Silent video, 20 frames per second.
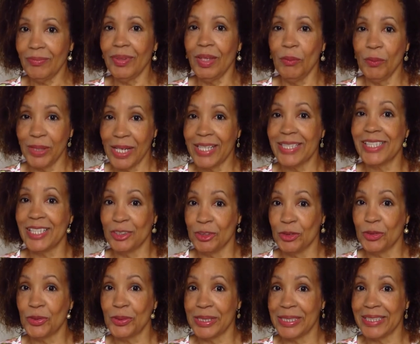when I say
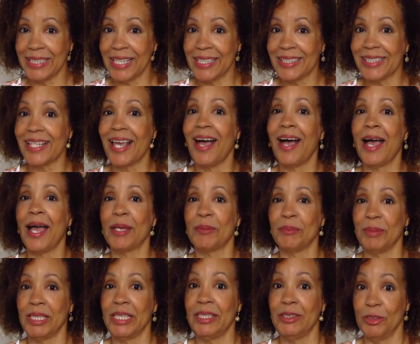nutrient dense, I
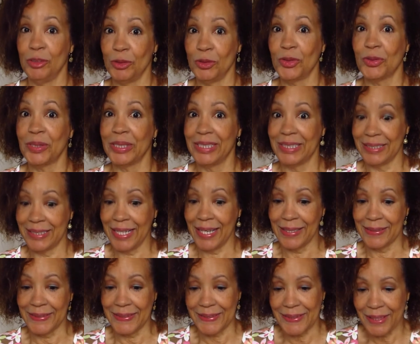mean nutrient
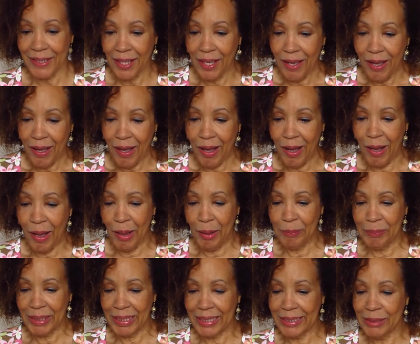dense.
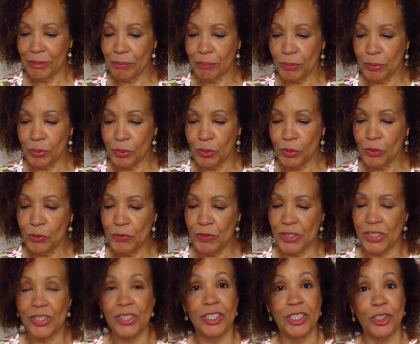Um, it
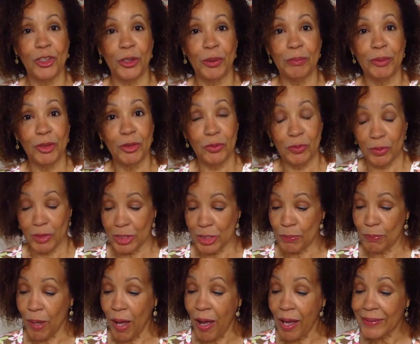improves your immune
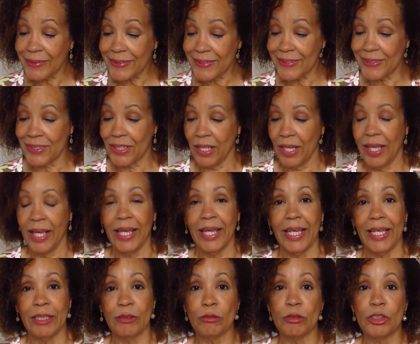response.
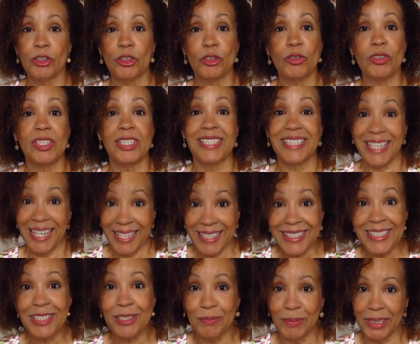It reduces
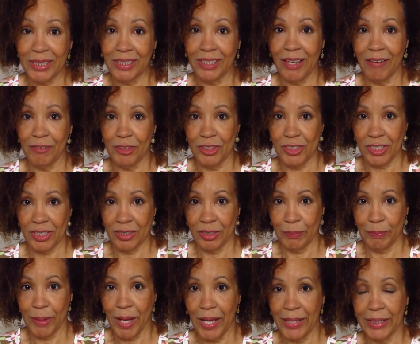histamine levels in the
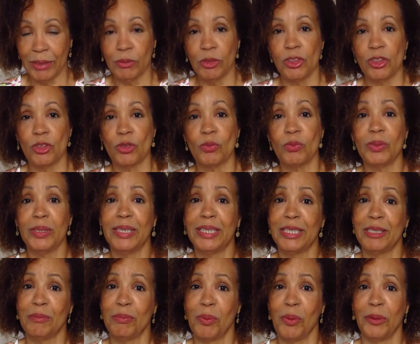body, which is
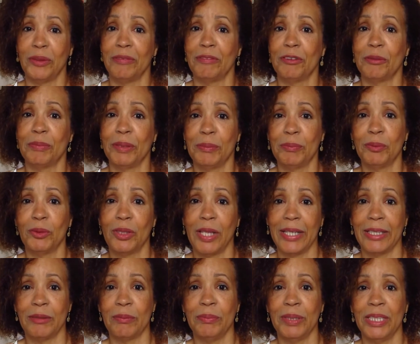really important for people
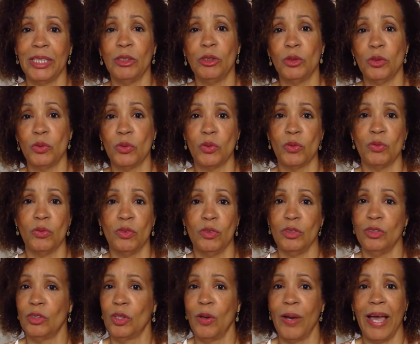like me who,
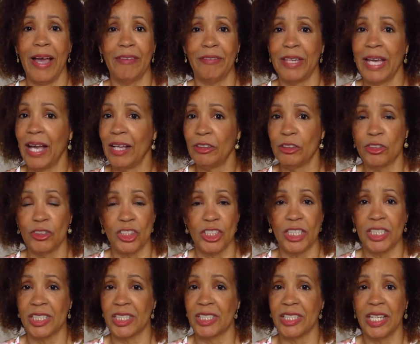you know, have
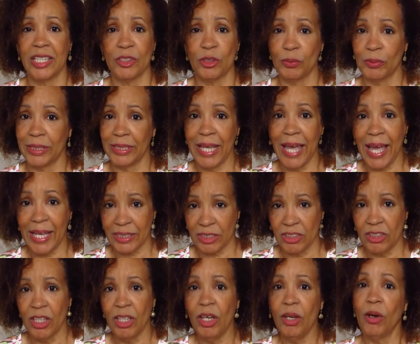allergies and tend to
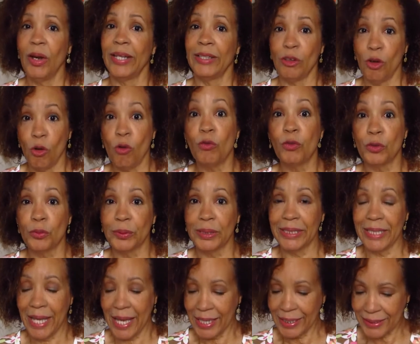react and
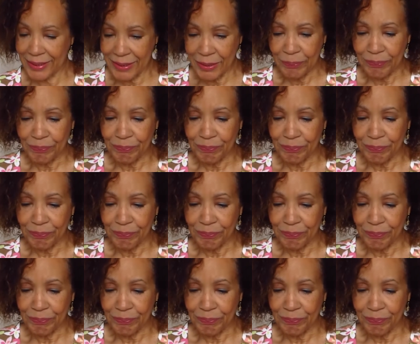overreact.